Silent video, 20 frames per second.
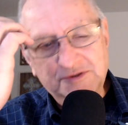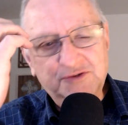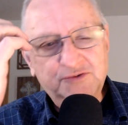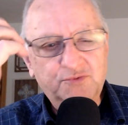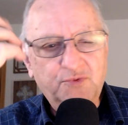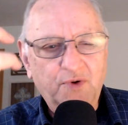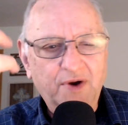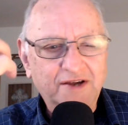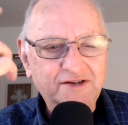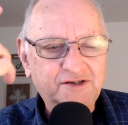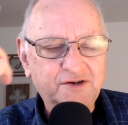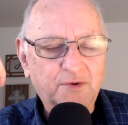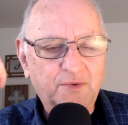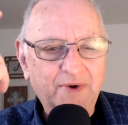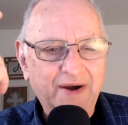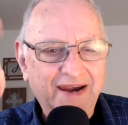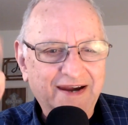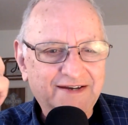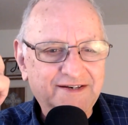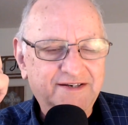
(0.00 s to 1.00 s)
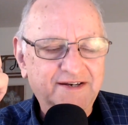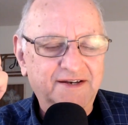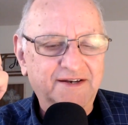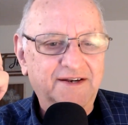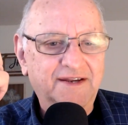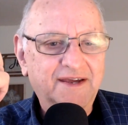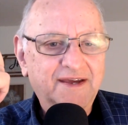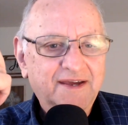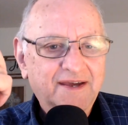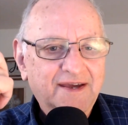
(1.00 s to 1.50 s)
was
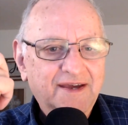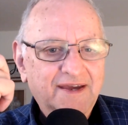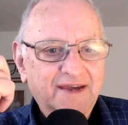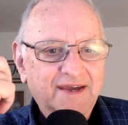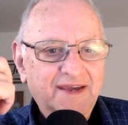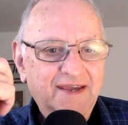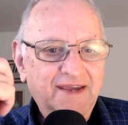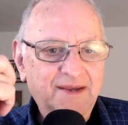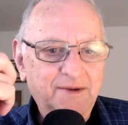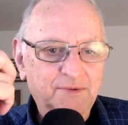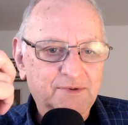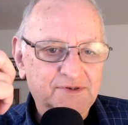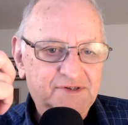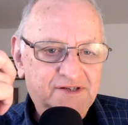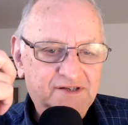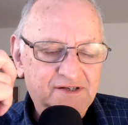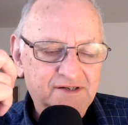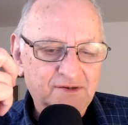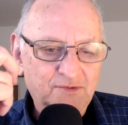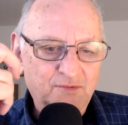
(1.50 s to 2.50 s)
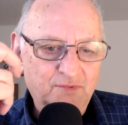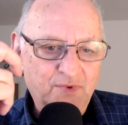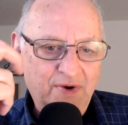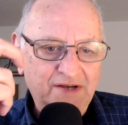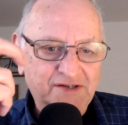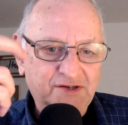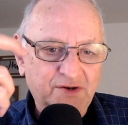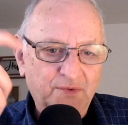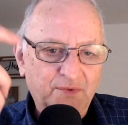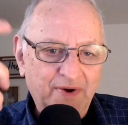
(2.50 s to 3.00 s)
resurrected, he was
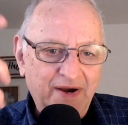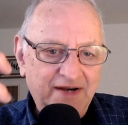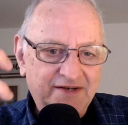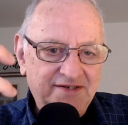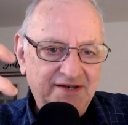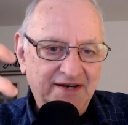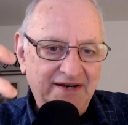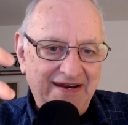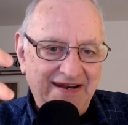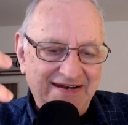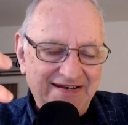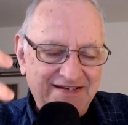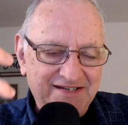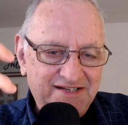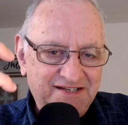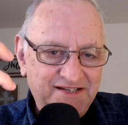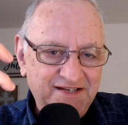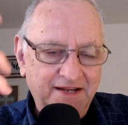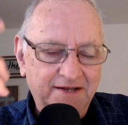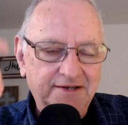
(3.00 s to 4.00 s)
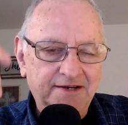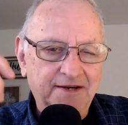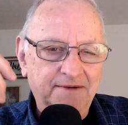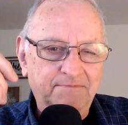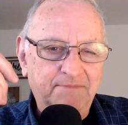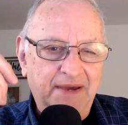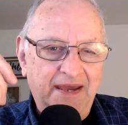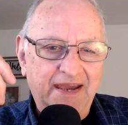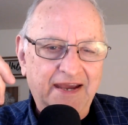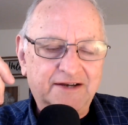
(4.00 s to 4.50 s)
resurrected and
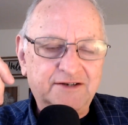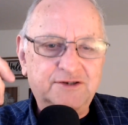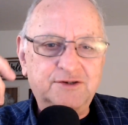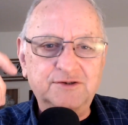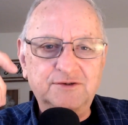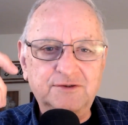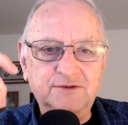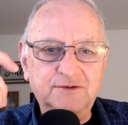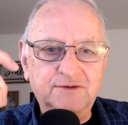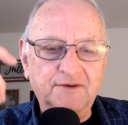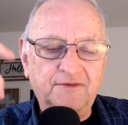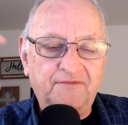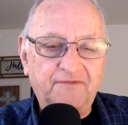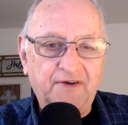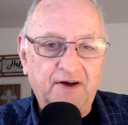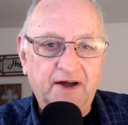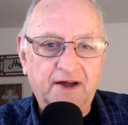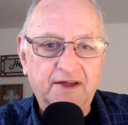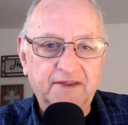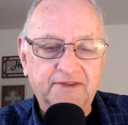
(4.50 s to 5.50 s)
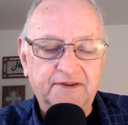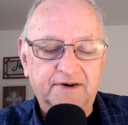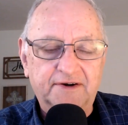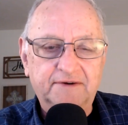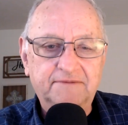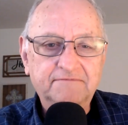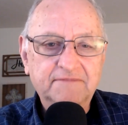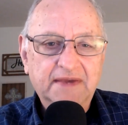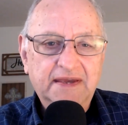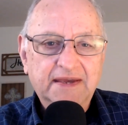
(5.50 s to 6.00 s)
descended back to the
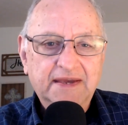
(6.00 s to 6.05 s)
Father